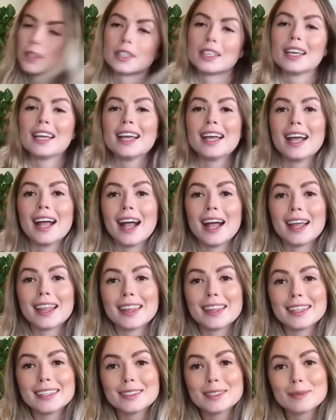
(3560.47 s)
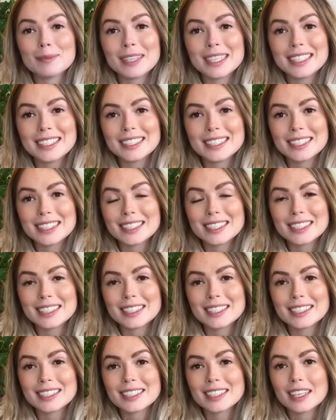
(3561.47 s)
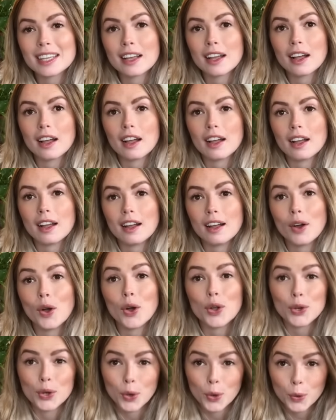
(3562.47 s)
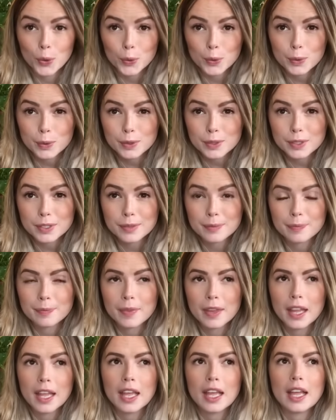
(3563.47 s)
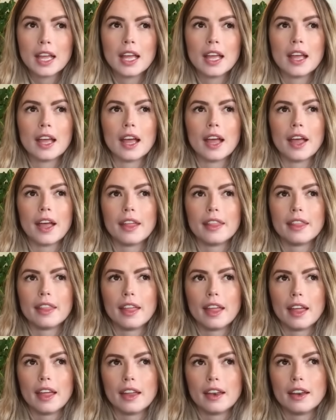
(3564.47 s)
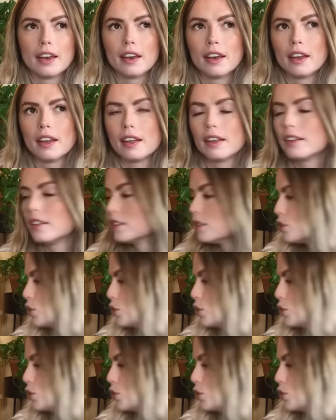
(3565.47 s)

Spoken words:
put this many stitches on hold, and then